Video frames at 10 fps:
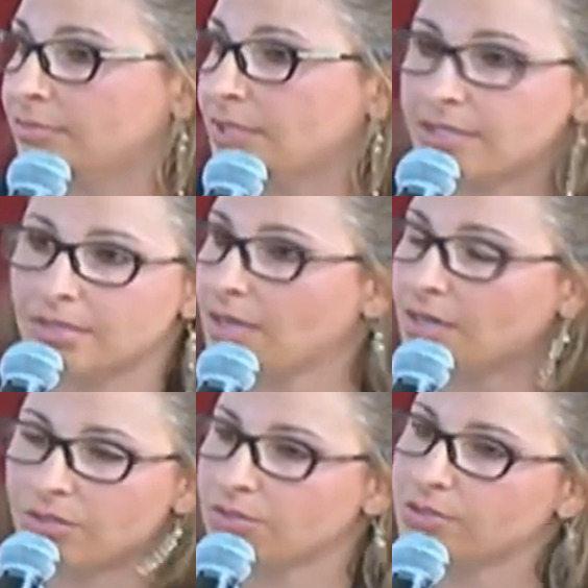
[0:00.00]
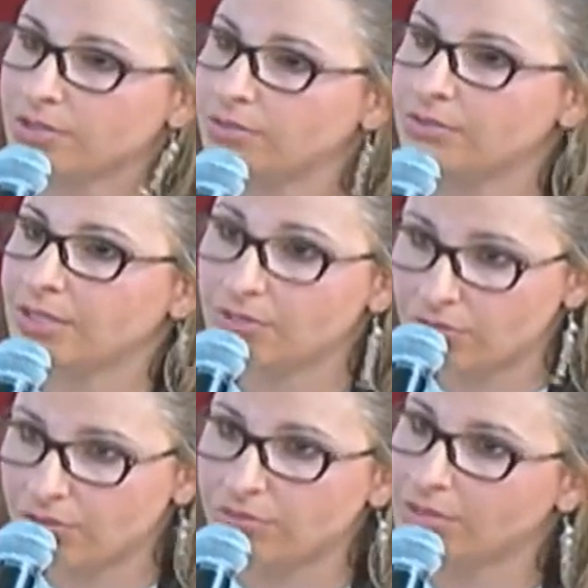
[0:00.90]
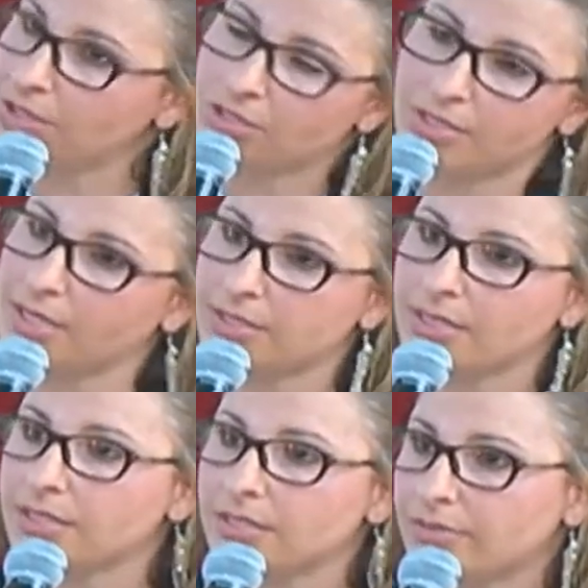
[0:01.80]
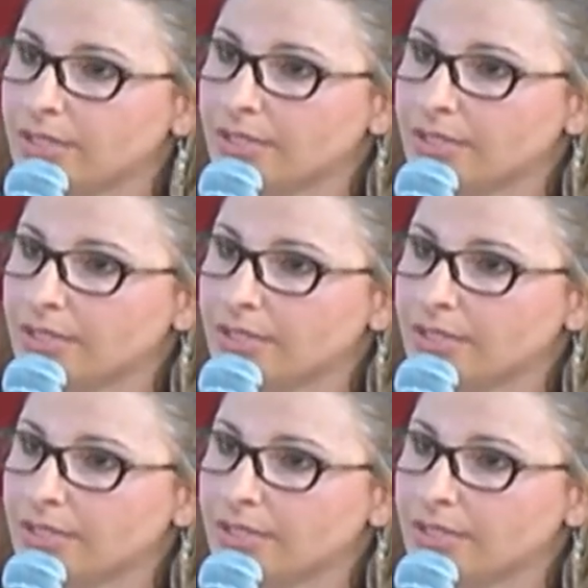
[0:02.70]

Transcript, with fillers: It's not untrue. It's true, it's just not scientific.